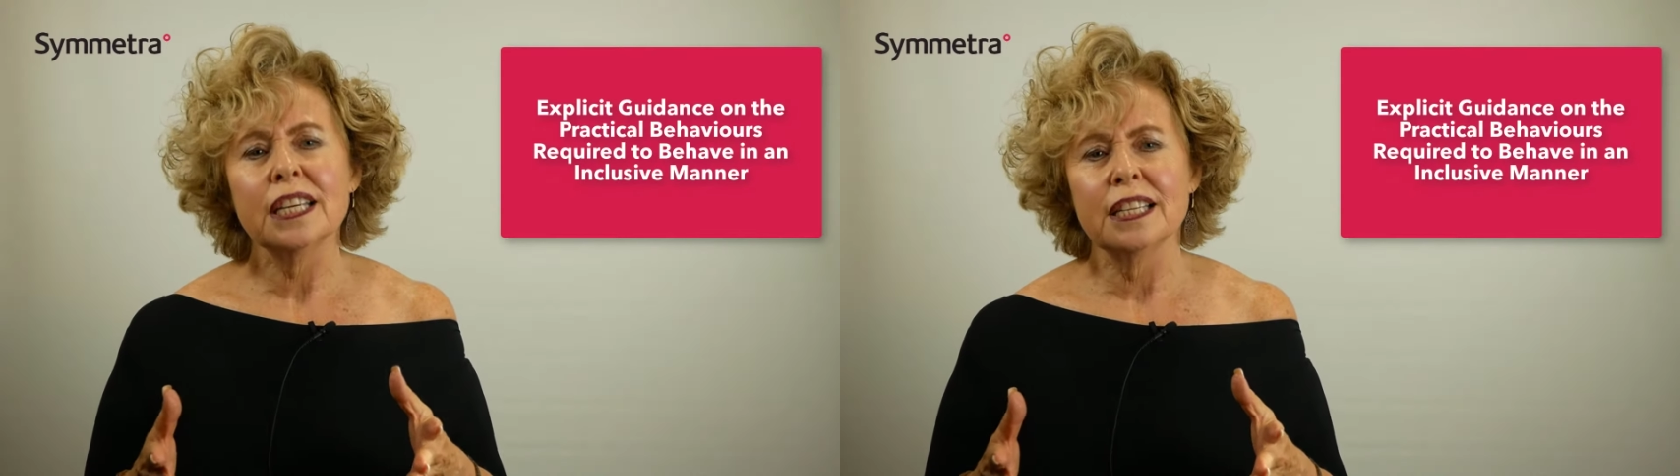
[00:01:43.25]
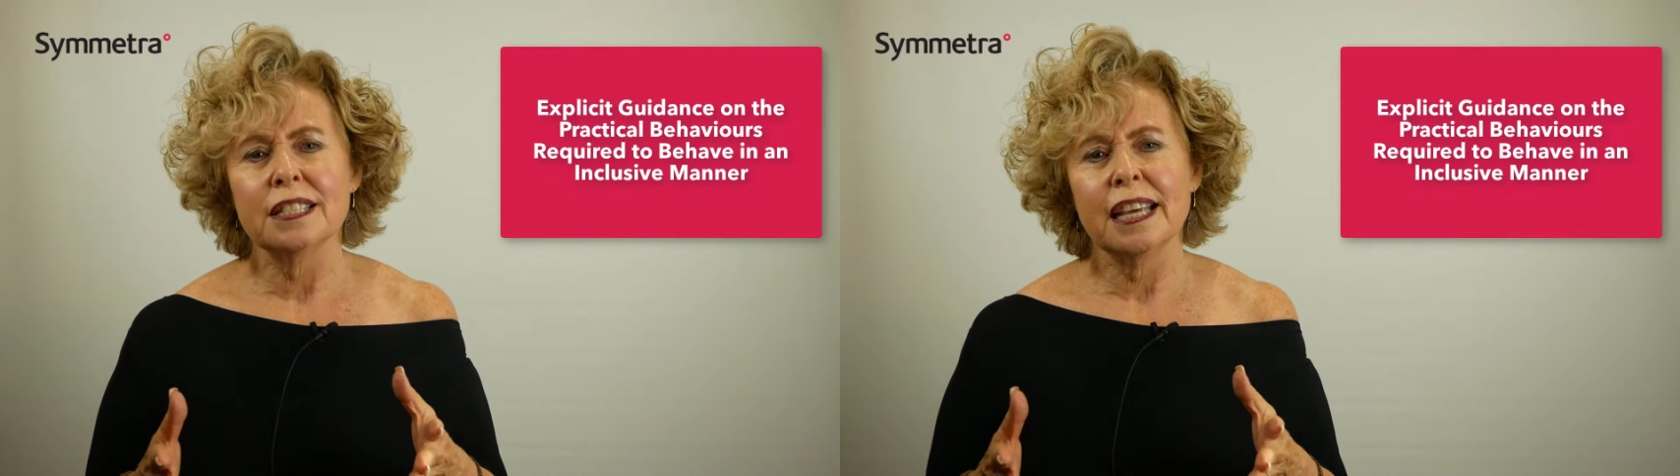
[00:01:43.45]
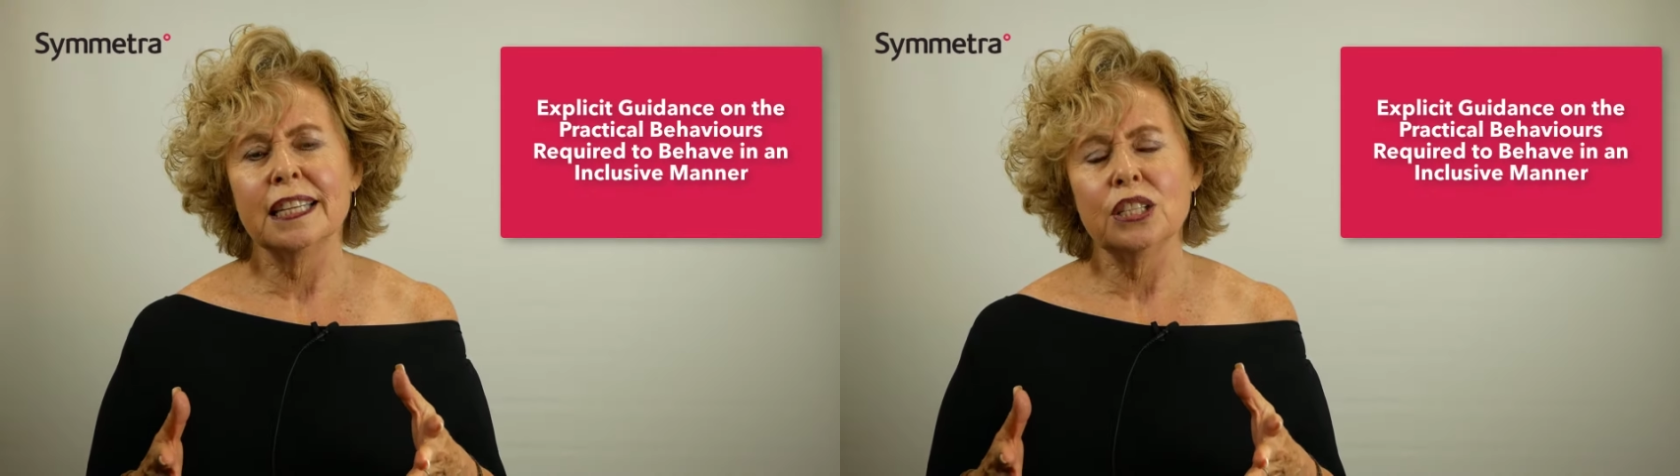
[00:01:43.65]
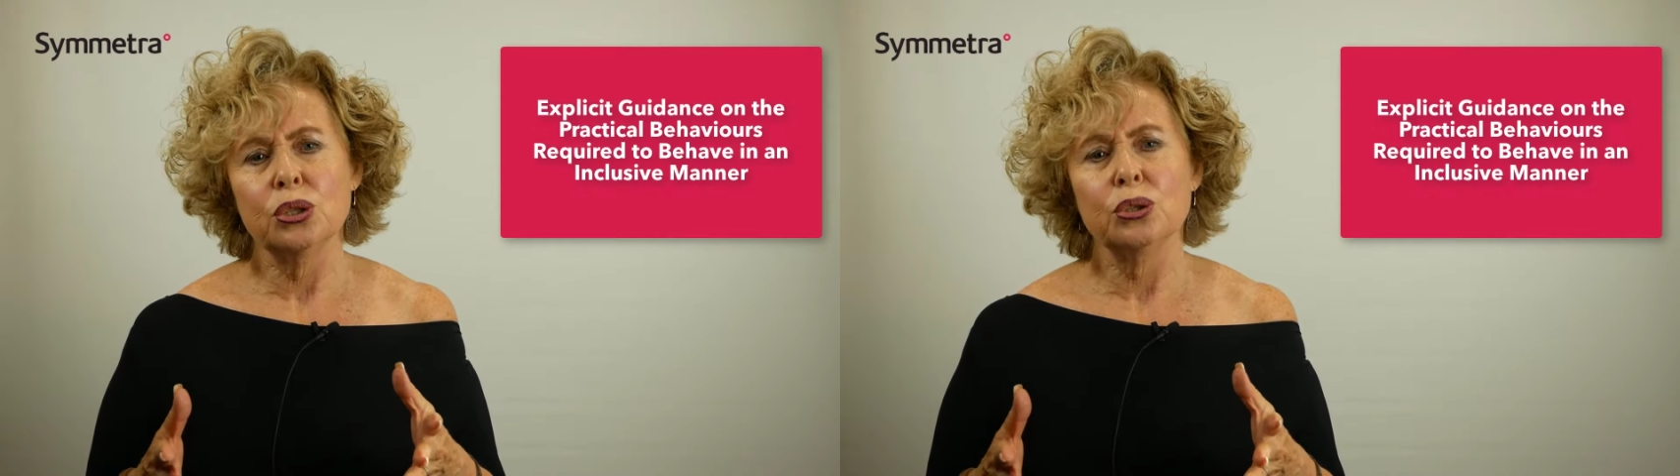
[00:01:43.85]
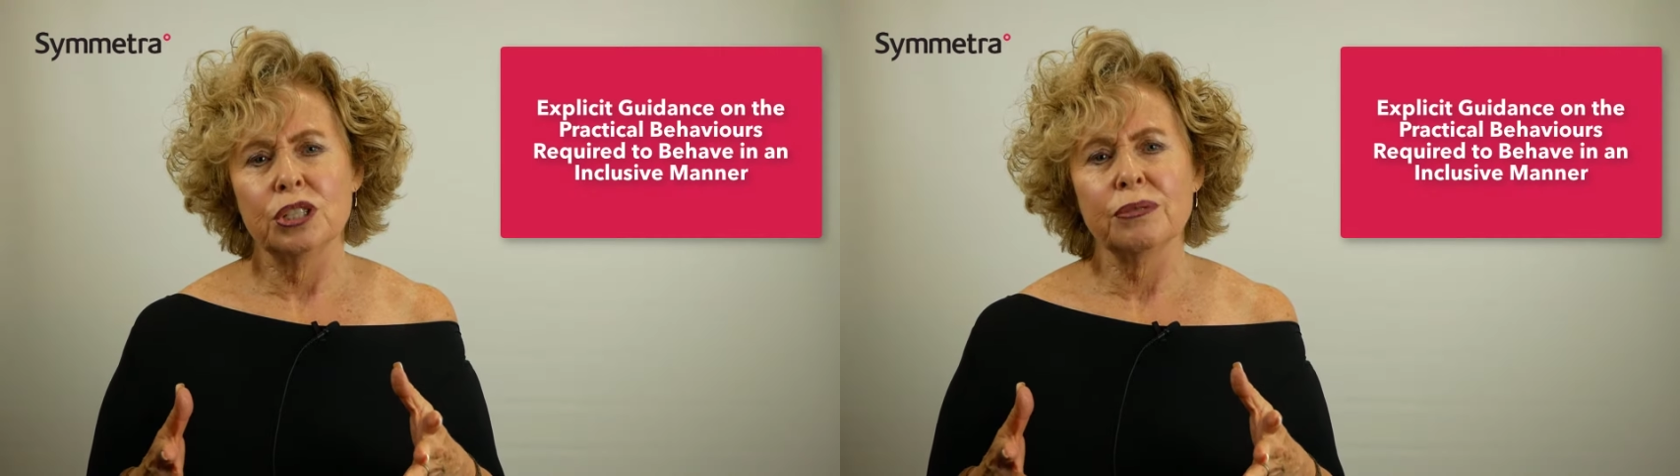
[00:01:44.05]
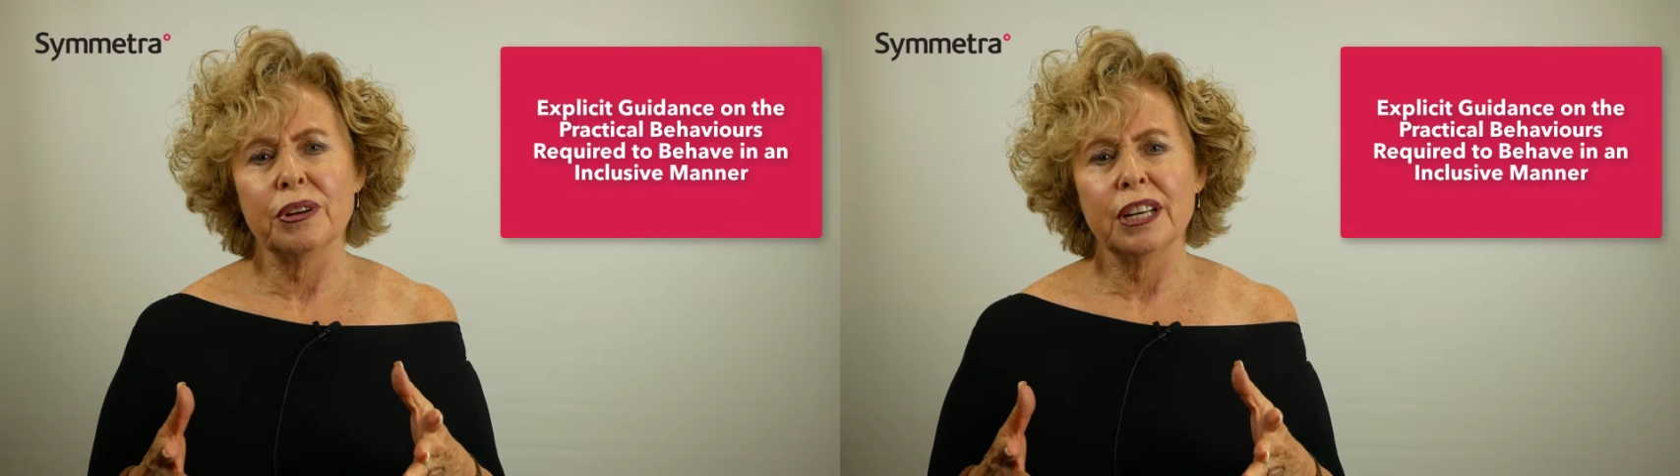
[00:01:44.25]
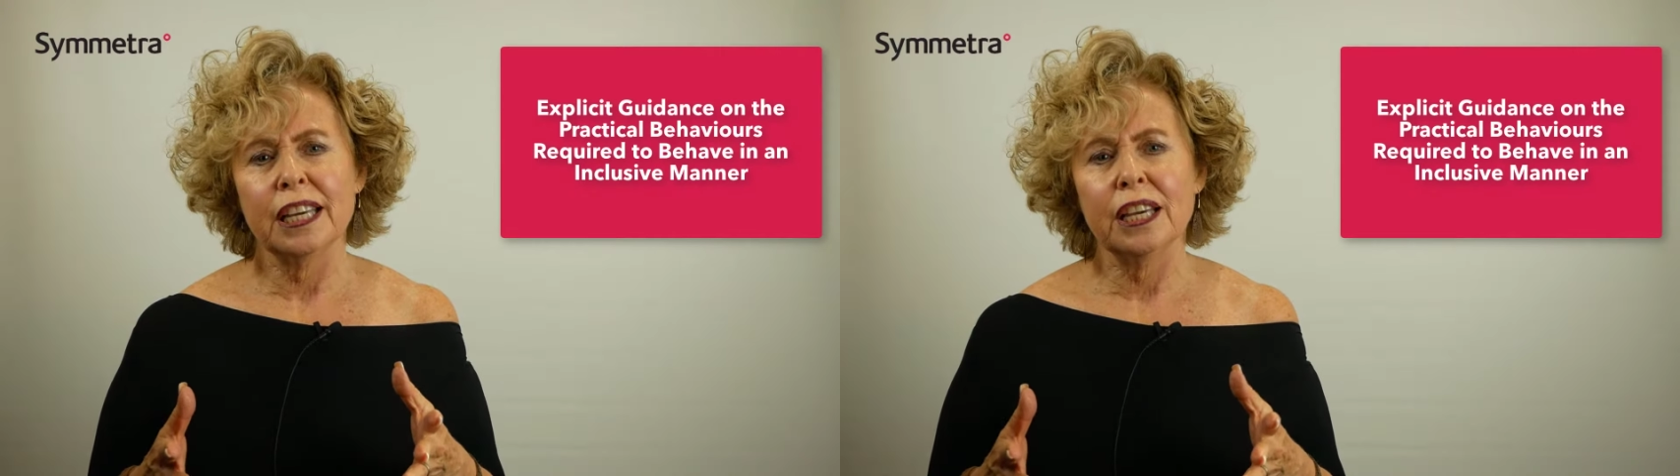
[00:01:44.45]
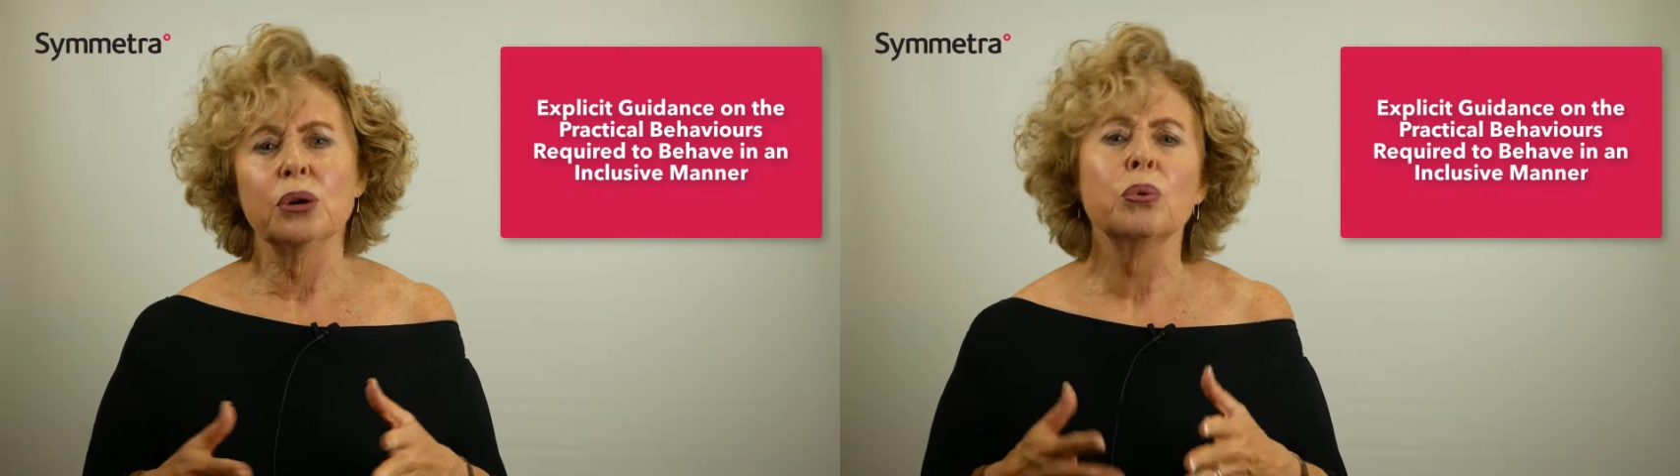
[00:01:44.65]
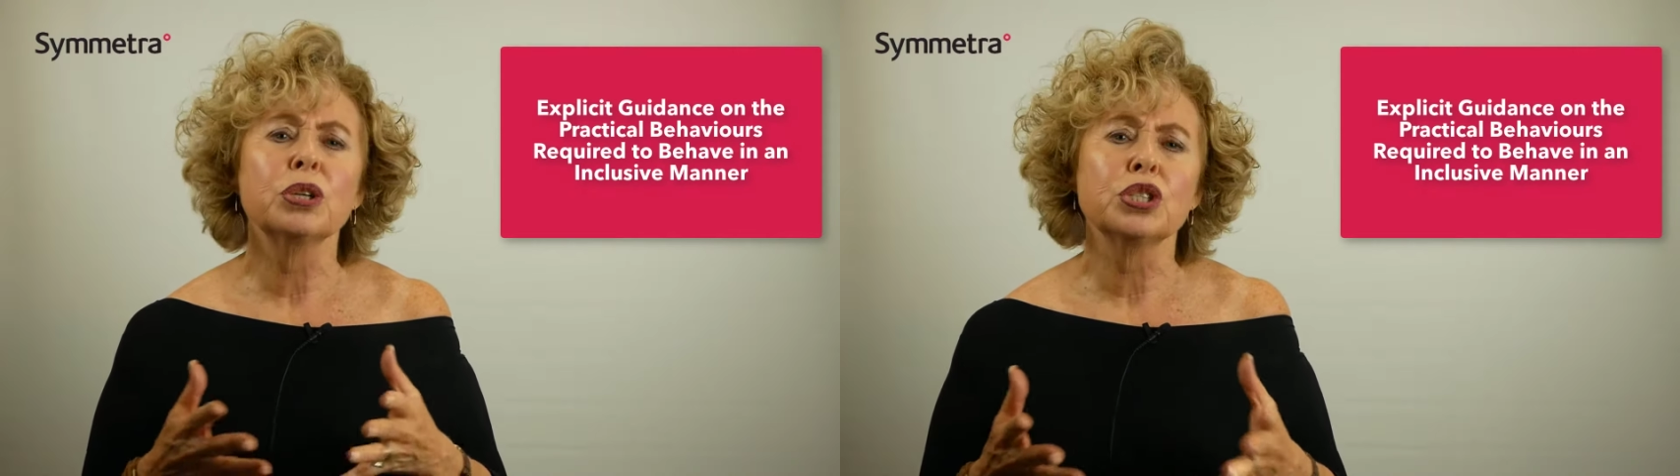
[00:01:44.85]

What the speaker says: is they need to do differently in order